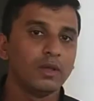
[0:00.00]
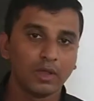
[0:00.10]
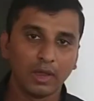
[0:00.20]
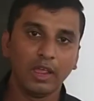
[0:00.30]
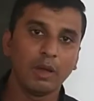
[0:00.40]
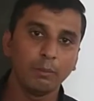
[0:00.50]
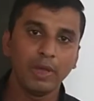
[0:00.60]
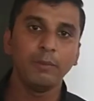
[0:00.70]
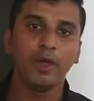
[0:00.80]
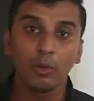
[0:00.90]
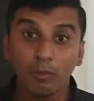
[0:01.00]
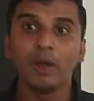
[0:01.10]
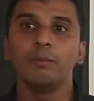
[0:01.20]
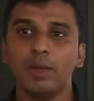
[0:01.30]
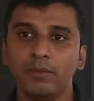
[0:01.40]
killing a baby,
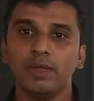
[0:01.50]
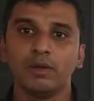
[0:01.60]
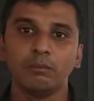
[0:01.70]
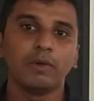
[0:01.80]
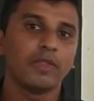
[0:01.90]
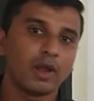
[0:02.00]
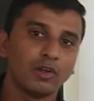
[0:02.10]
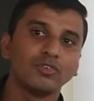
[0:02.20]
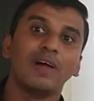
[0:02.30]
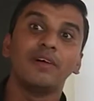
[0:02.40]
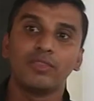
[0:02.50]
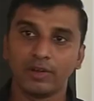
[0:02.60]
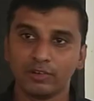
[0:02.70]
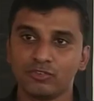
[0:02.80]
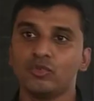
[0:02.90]
unborn baby, but there are also other
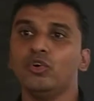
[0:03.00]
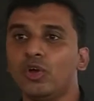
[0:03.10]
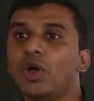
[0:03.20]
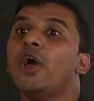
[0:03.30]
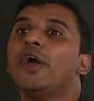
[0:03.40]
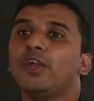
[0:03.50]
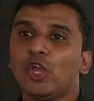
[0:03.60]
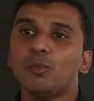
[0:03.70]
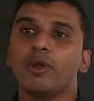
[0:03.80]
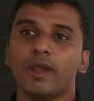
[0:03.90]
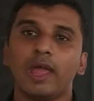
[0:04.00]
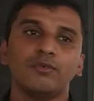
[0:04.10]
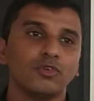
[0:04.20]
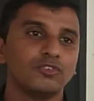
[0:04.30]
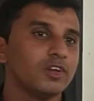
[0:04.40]
threats to human
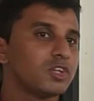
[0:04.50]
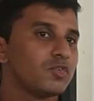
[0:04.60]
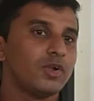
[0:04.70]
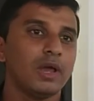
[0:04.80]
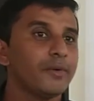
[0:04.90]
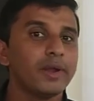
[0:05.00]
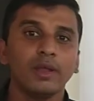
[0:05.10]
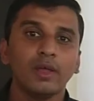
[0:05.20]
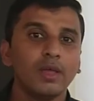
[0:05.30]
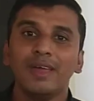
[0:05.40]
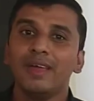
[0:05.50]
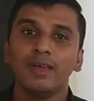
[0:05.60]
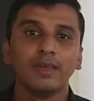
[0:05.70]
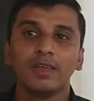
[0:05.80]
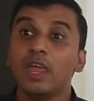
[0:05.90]
life. So church will never
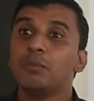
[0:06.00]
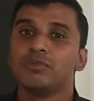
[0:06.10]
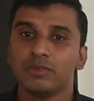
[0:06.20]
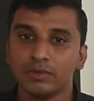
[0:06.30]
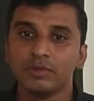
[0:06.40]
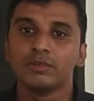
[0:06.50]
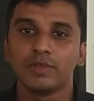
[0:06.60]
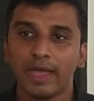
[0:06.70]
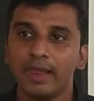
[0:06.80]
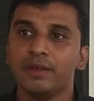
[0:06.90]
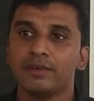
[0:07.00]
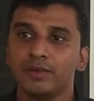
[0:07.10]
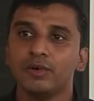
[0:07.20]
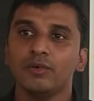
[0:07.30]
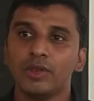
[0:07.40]
keep silent,
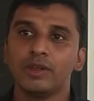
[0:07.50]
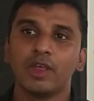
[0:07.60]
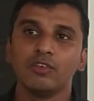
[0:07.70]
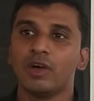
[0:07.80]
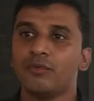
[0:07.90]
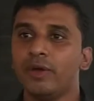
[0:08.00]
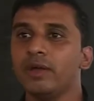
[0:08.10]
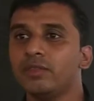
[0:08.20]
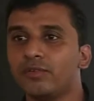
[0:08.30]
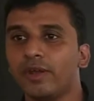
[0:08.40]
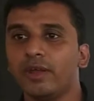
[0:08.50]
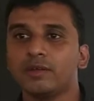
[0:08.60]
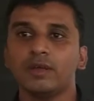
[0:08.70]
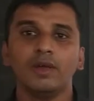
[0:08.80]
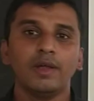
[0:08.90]
when in case of a
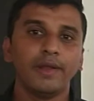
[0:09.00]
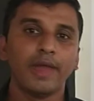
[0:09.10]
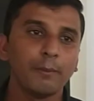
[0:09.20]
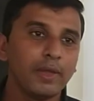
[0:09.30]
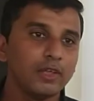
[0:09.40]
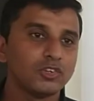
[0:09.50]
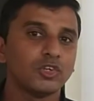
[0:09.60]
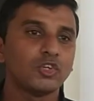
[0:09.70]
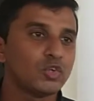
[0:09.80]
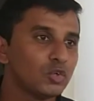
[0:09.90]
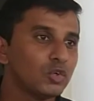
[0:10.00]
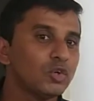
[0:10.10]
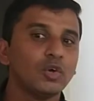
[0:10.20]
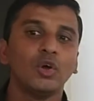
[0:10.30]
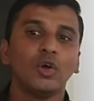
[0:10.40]
threat, damage
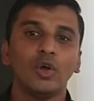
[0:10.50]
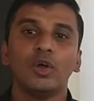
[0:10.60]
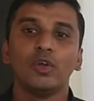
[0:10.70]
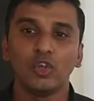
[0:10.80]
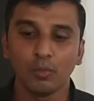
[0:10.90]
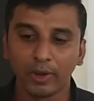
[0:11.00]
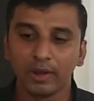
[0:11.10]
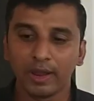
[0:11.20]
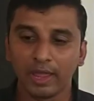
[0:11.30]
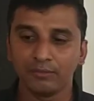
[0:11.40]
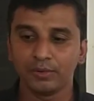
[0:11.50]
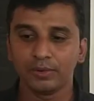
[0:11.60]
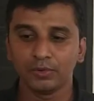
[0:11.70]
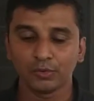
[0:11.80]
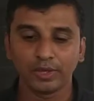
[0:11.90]
to human life.
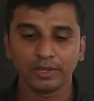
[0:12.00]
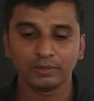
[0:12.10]
Okay?